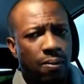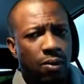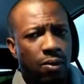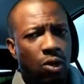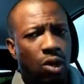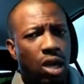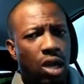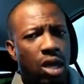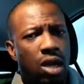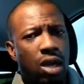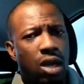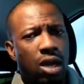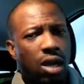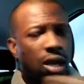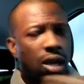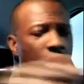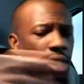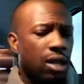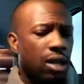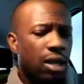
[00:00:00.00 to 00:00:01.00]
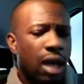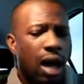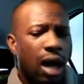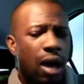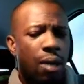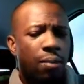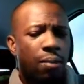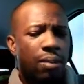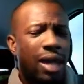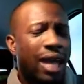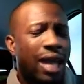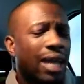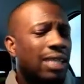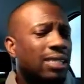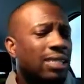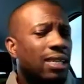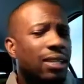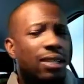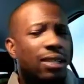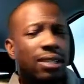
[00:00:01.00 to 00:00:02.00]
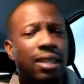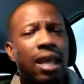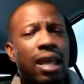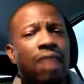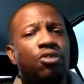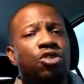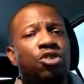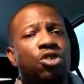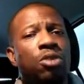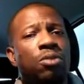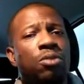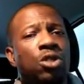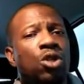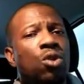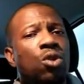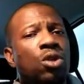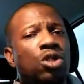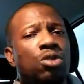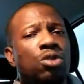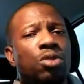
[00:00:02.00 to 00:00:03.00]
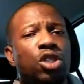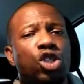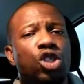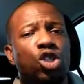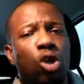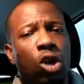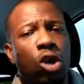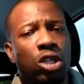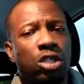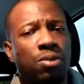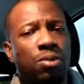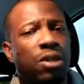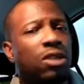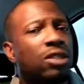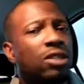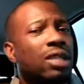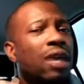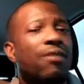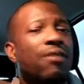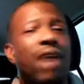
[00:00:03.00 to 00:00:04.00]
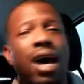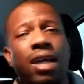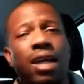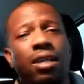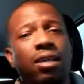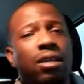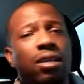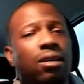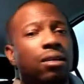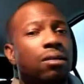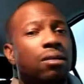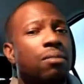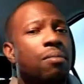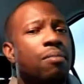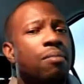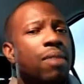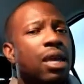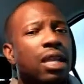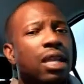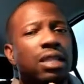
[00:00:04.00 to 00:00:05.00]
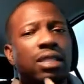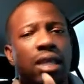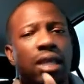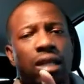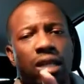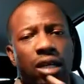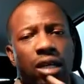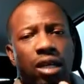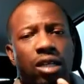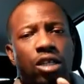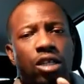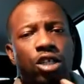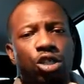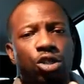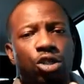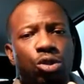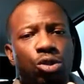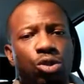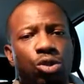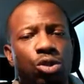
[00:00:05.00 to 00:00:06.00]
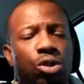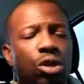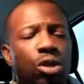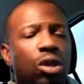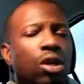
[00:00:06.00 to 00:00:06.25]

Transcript: Okay. Um, like I said, this live stream is going to be short because I've had many technical issues